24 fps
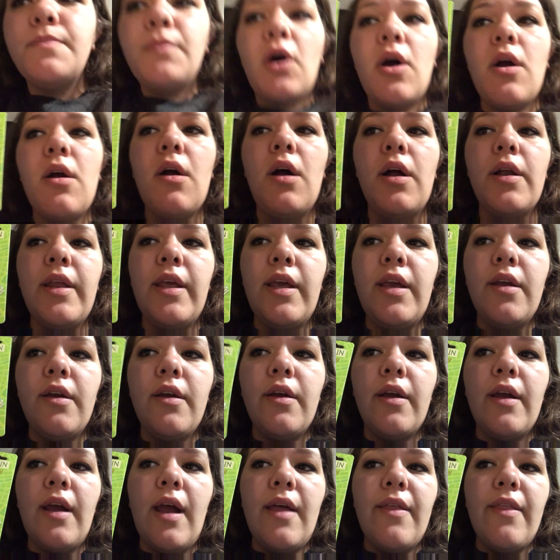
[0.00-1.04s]
bar on
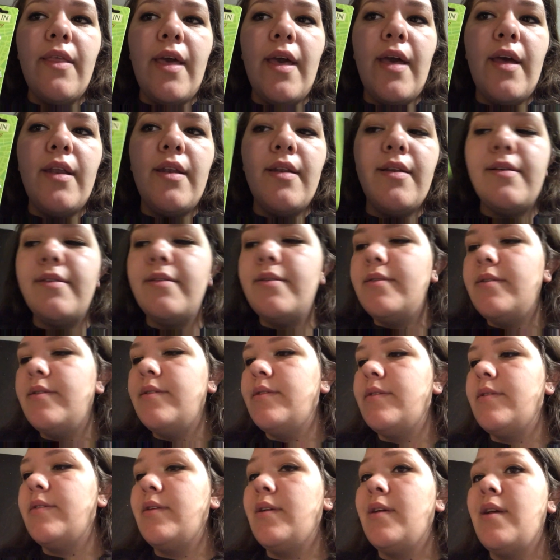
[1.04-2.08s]
here, and then
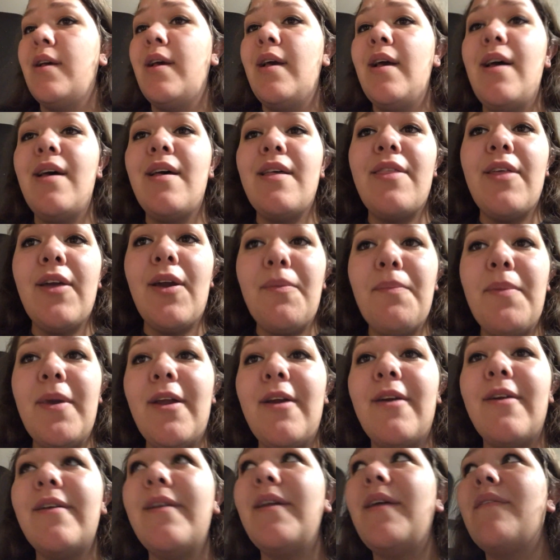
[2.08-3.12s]
thing of
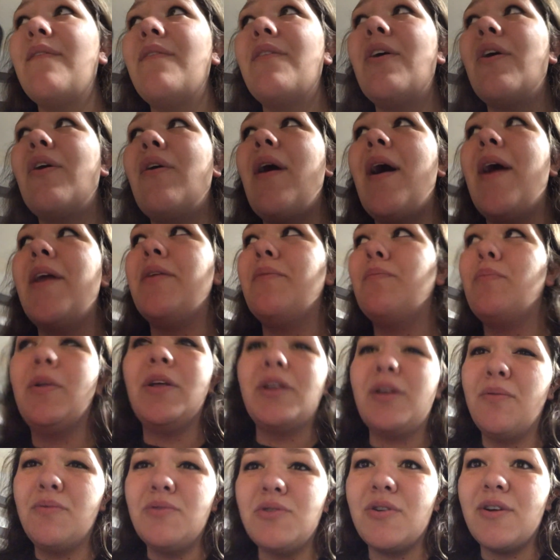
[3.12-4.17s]
beer, even though I
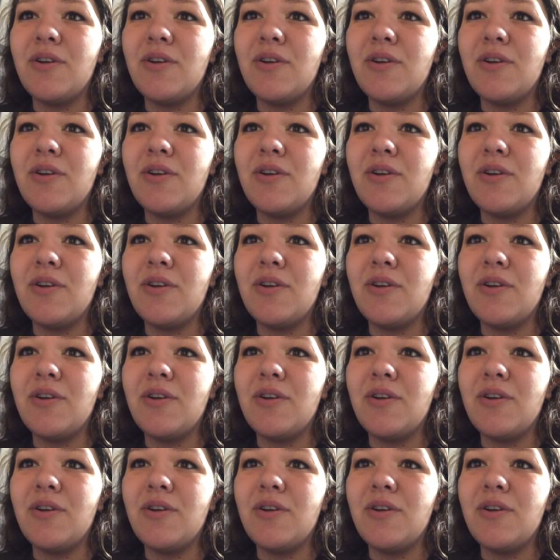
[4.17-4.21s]
really don't